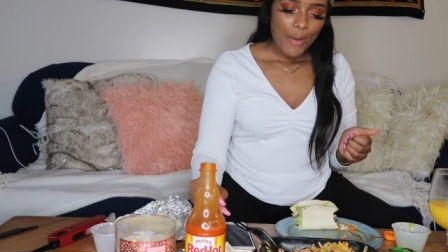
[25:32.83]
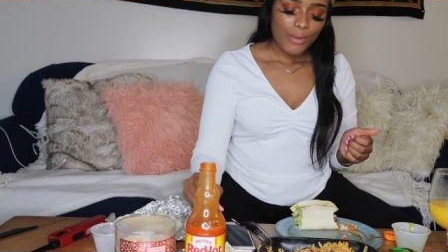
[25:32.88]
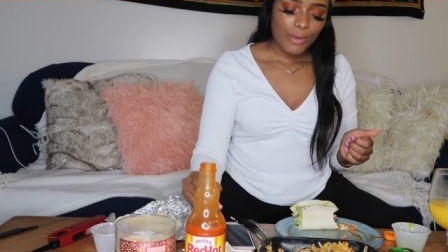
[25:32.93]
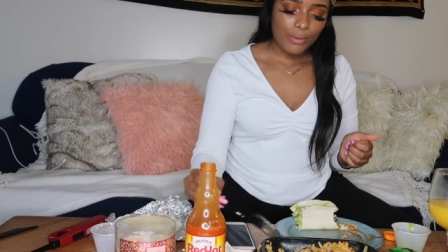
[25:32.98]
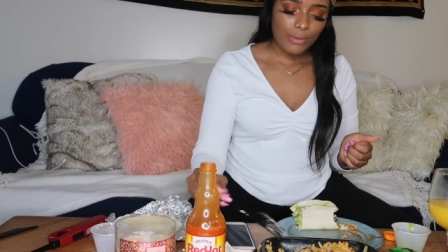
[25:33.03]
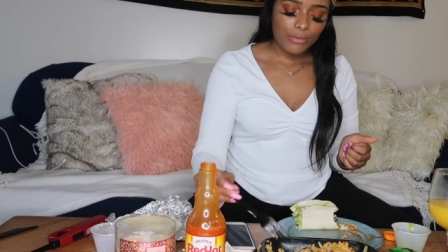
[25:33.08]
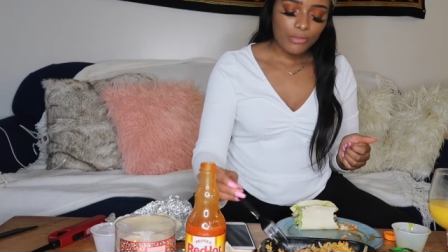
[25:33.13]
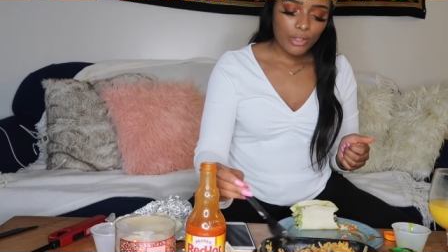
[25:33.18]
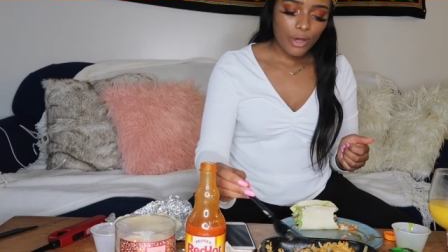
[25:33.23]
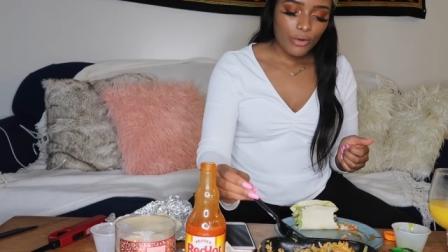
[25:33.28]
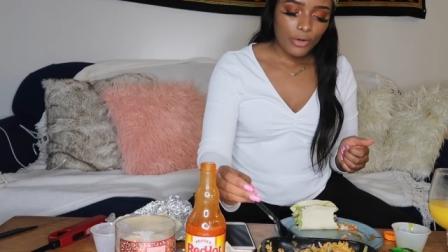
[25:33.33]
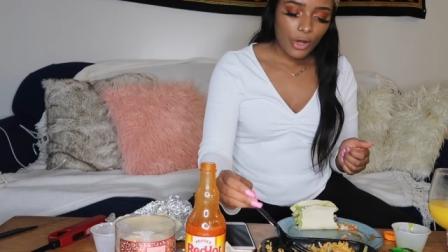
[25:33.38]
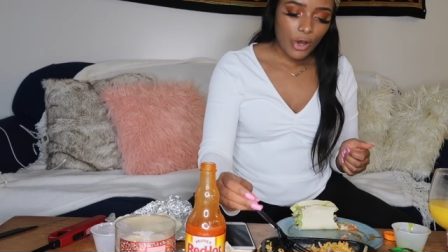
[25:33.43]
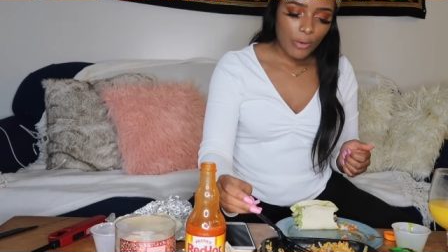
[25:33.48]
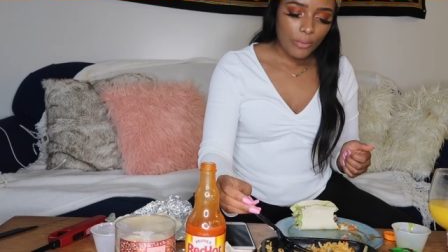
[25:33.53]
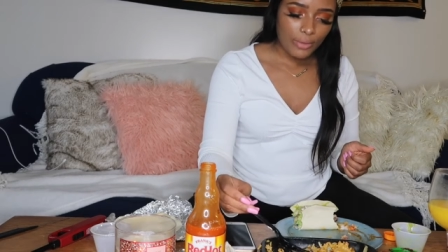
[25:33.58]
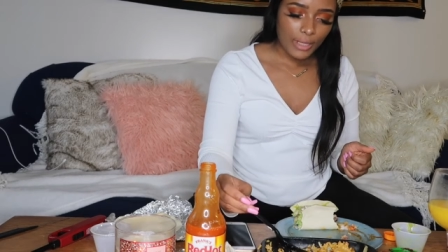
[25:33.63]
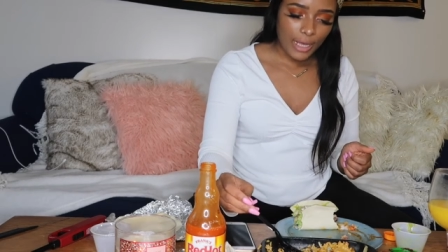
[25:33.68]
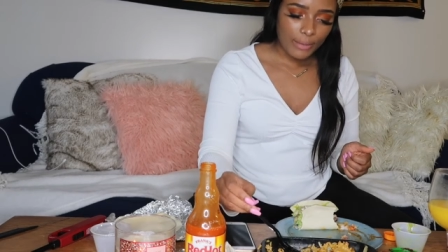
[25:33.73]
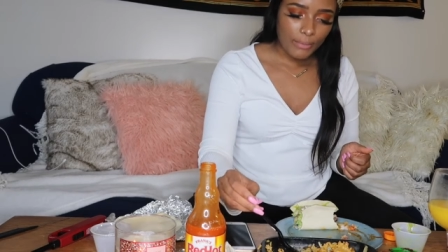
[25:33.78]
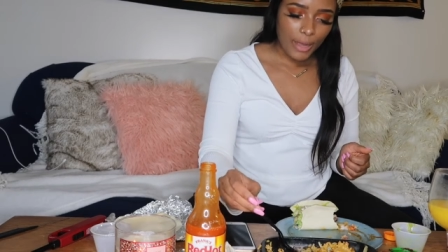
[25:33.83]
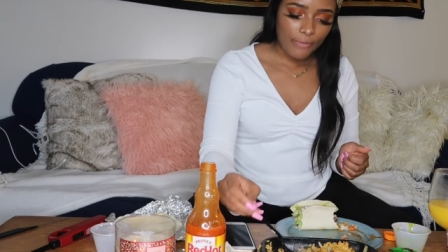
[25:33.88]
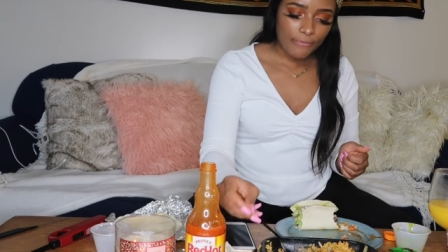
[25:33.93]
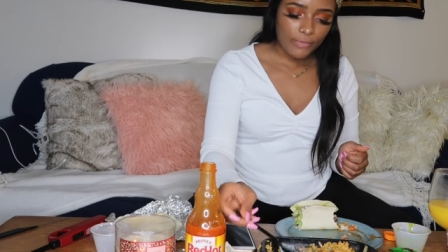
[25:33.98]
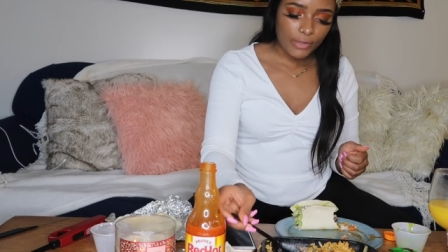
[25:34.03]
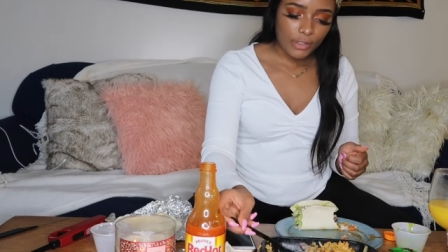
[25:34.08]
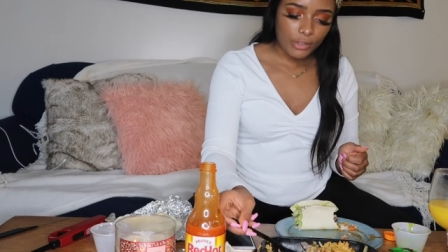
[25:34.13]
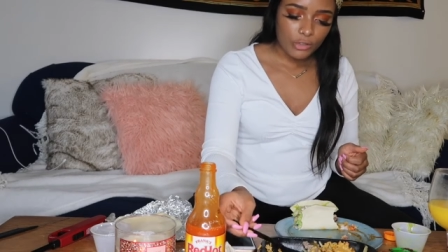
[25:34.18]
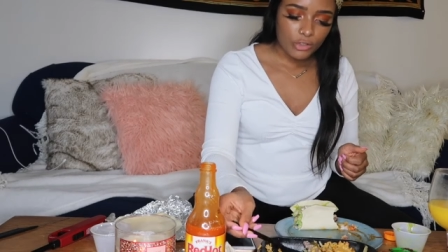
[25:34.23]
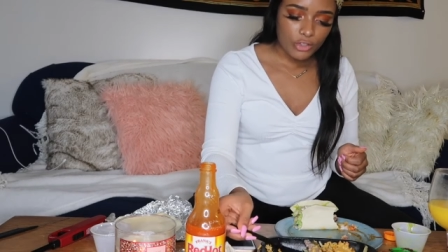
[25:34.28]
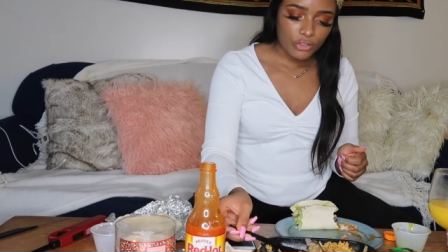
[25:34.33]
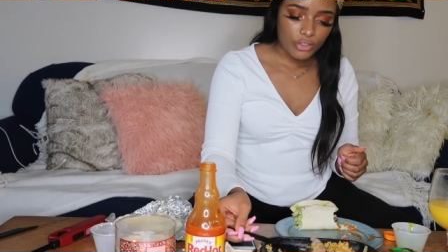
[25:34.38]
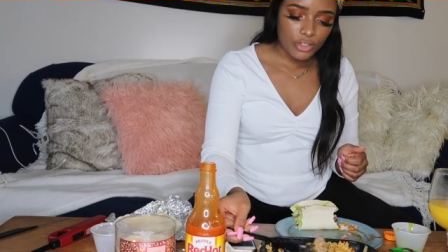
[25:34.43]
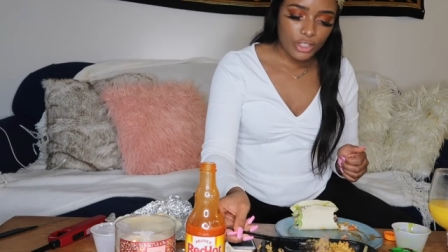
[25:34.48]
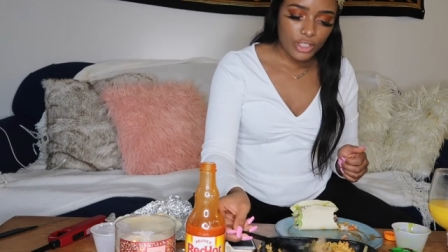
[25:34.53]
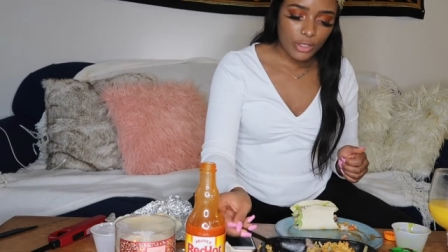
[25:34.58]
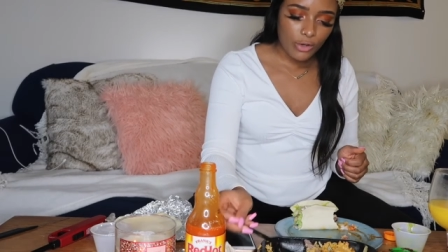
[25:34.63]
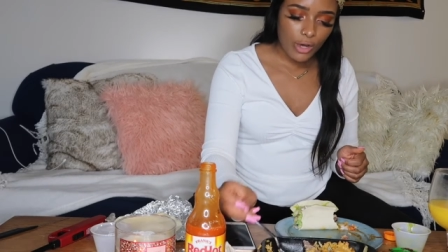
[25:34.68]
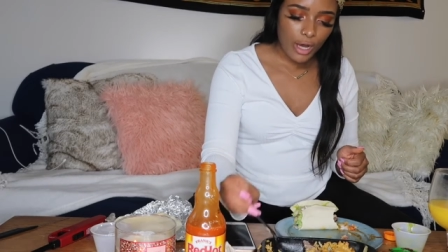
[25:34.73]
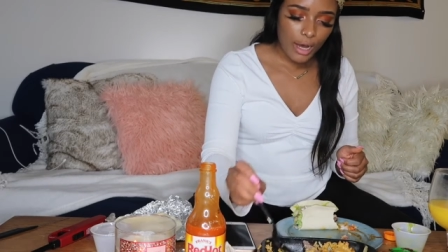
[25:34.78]
People don't know, but like my videos are
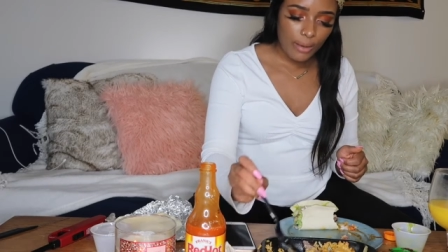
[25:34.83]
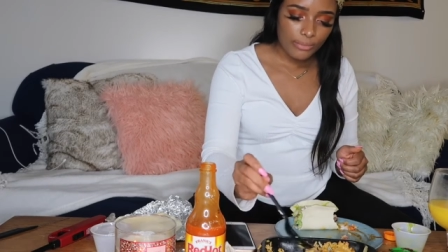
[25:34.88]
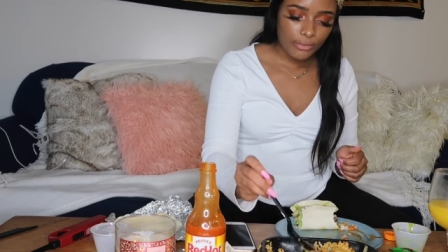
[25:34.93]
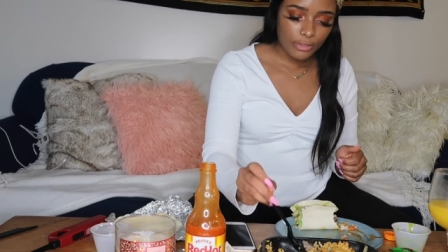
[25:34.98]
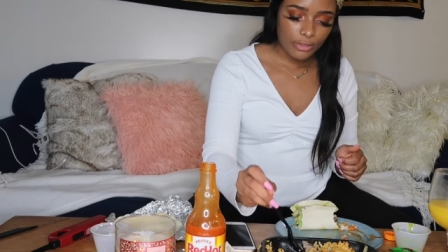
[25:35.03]
still up.